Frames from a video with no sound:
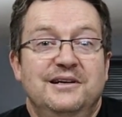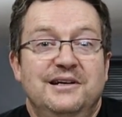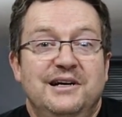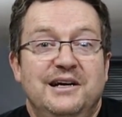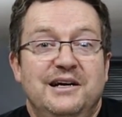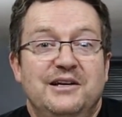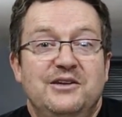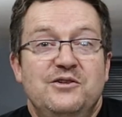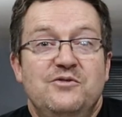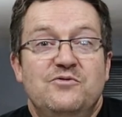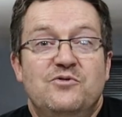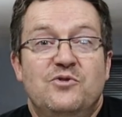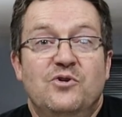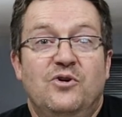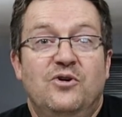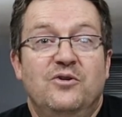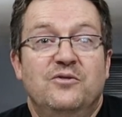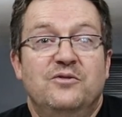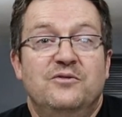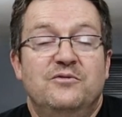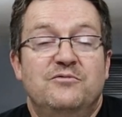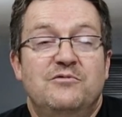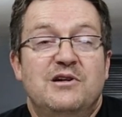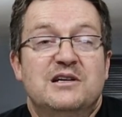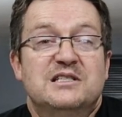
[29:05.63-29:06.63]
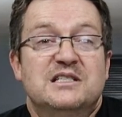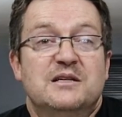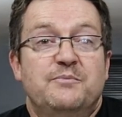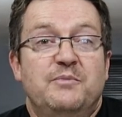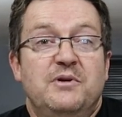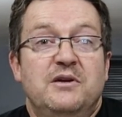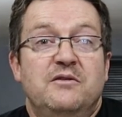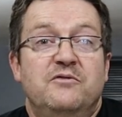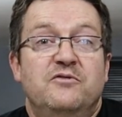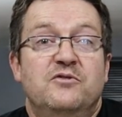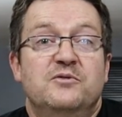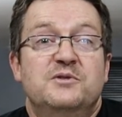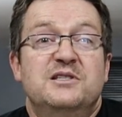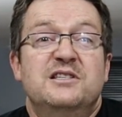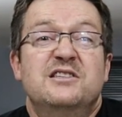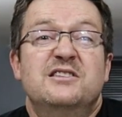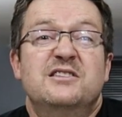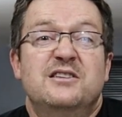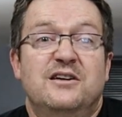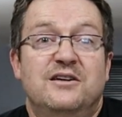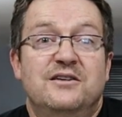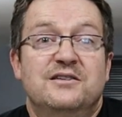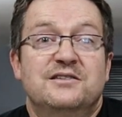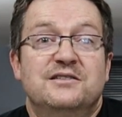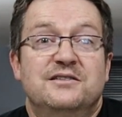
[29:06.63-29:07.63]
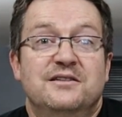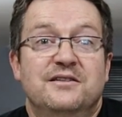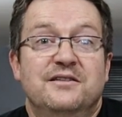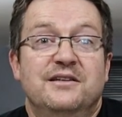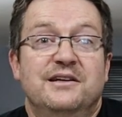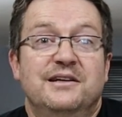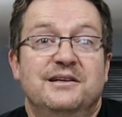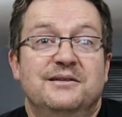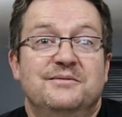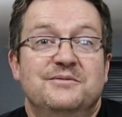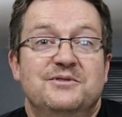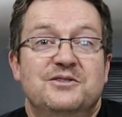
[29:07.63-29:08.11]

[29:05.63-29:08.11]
and you've got the recipe for disaster there.